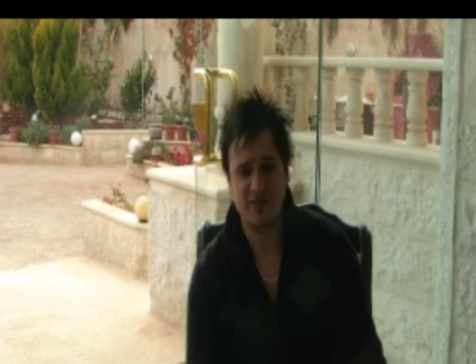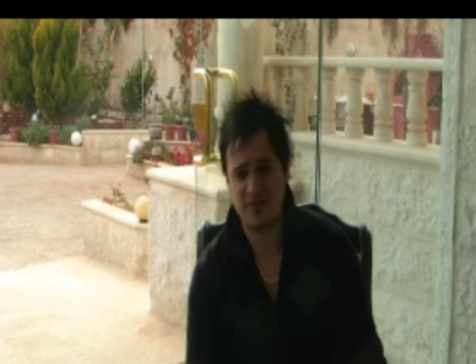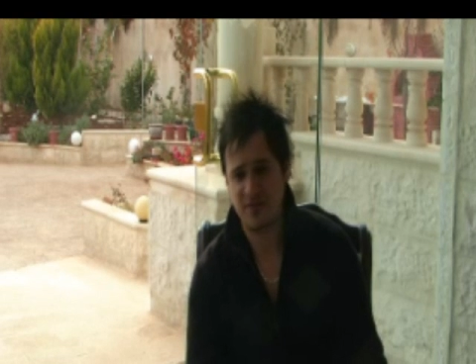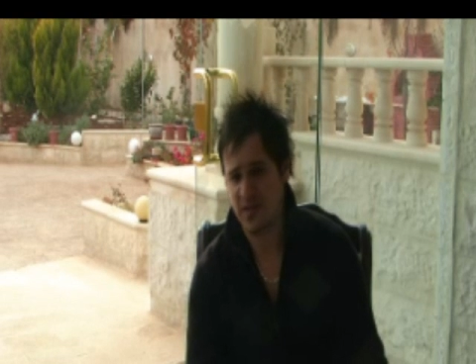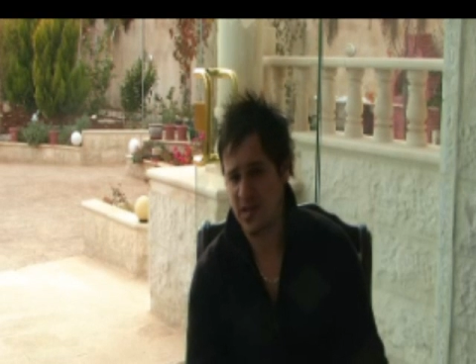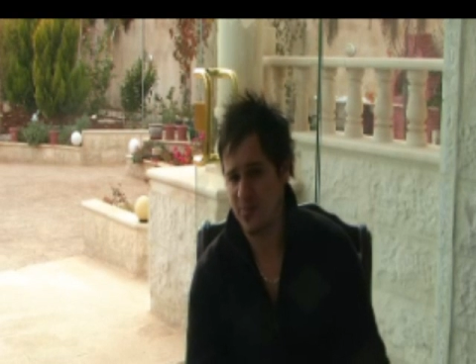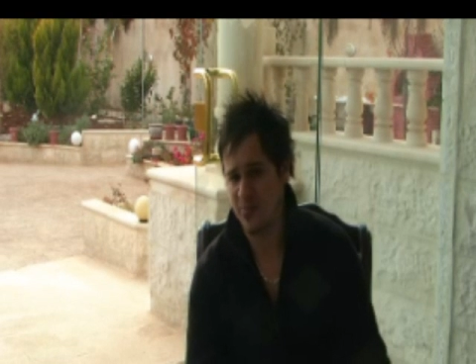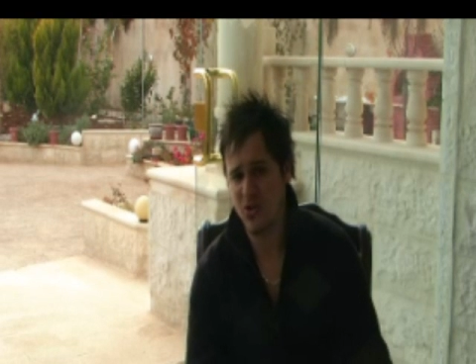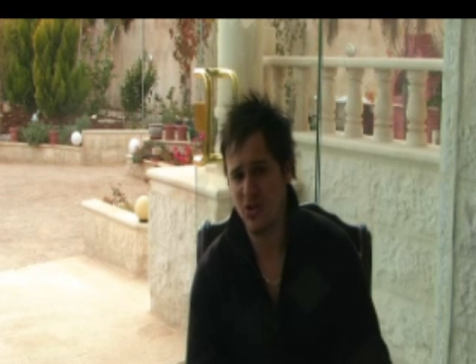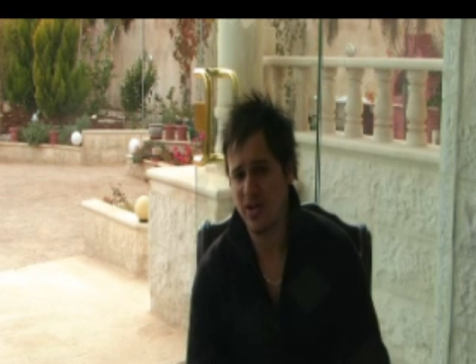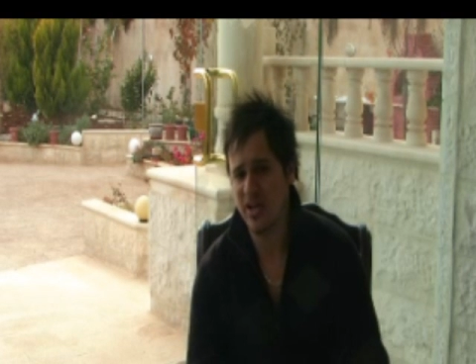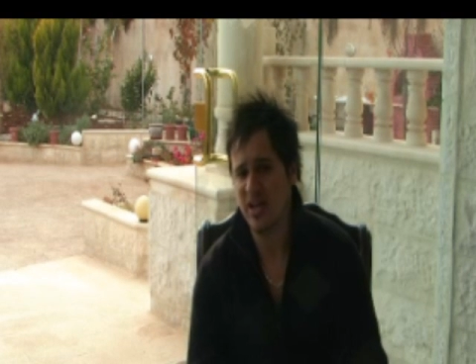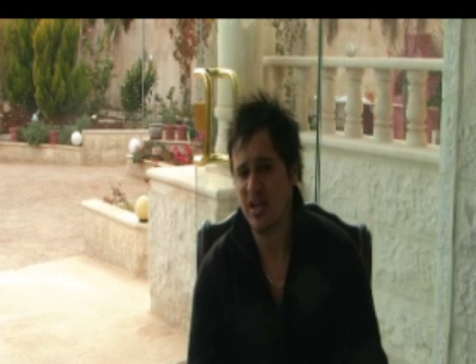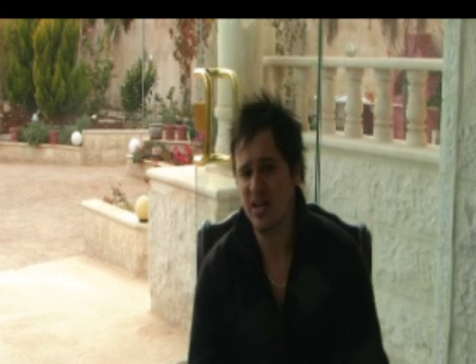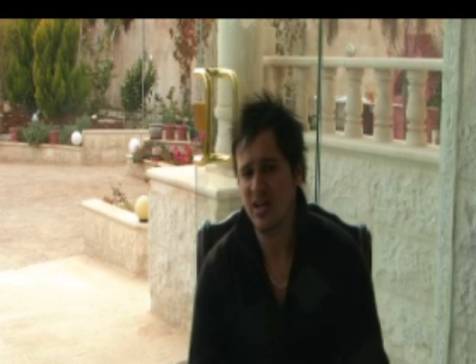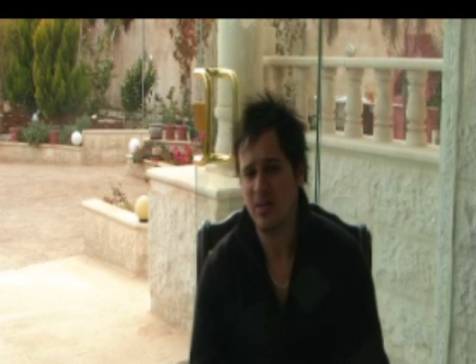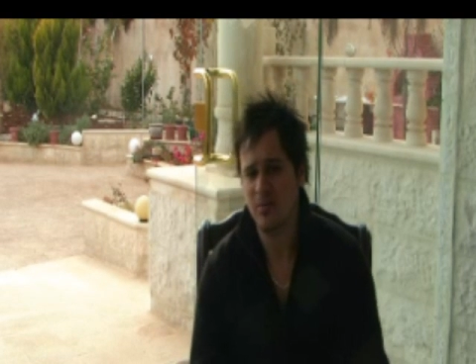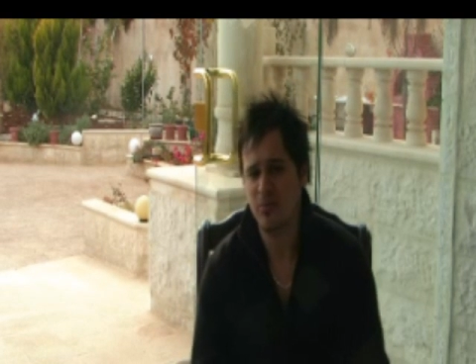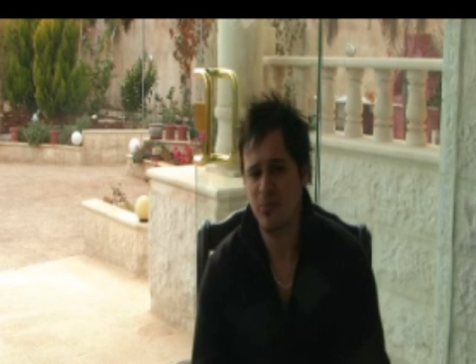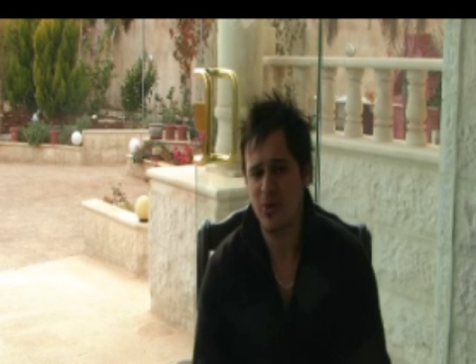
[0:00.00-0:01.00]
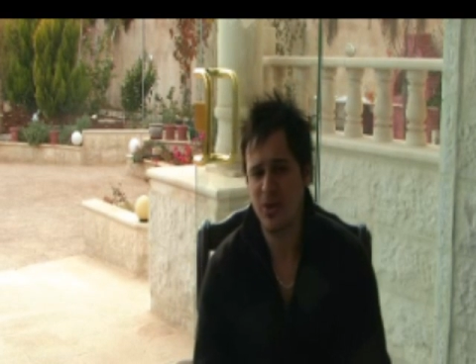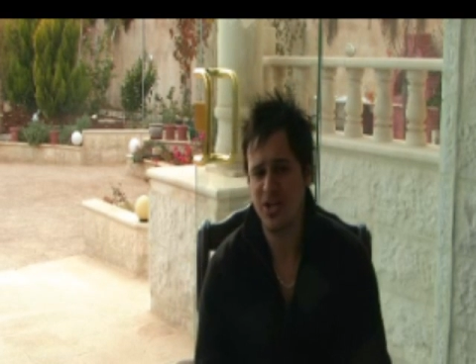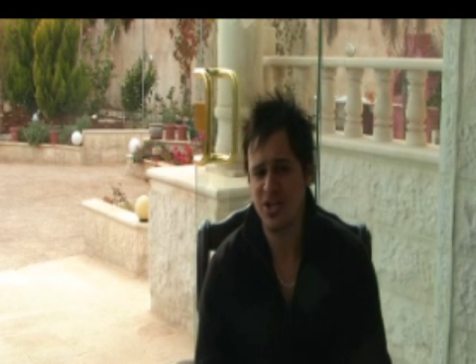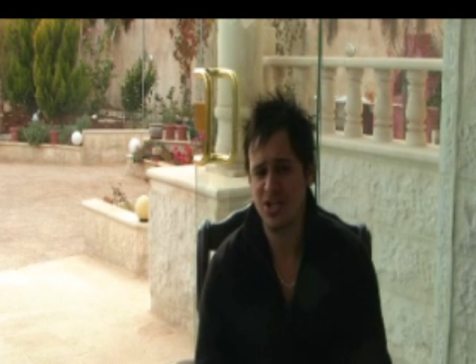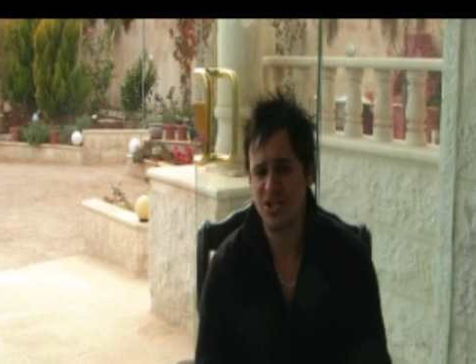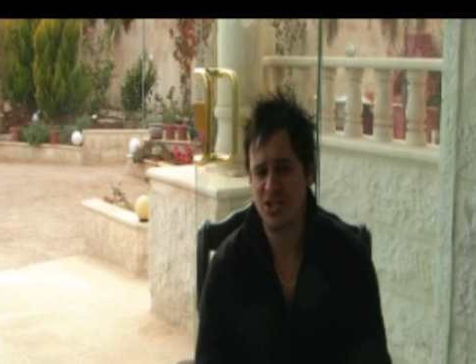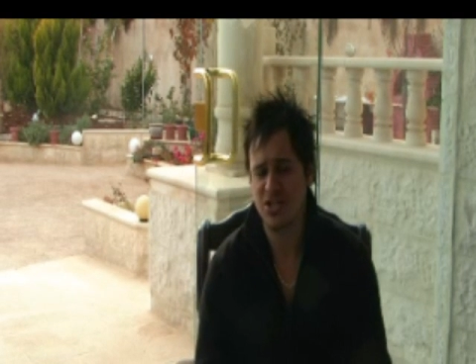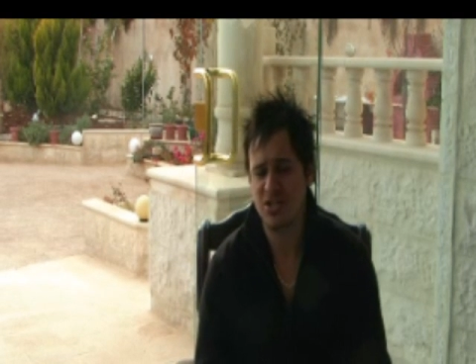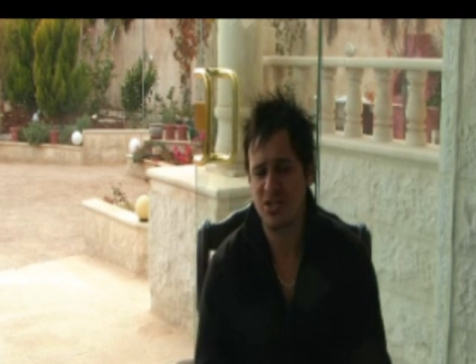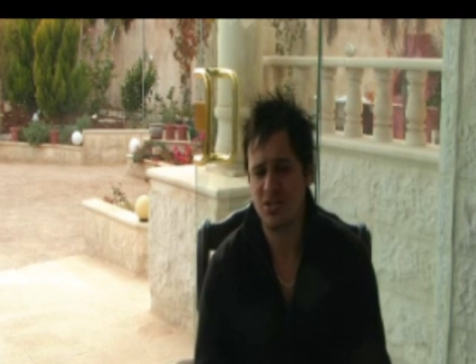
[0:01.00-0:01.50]
I'm not getting
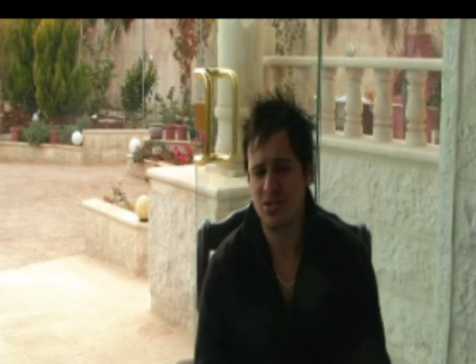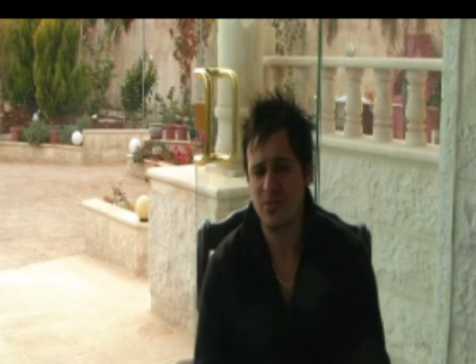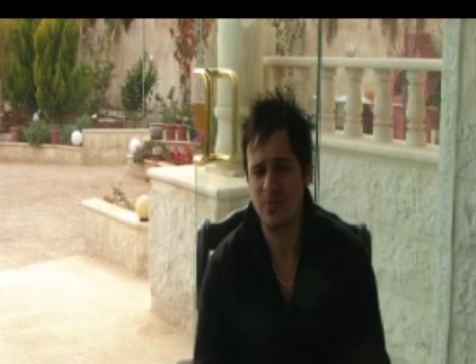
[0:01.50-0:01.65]
impressions to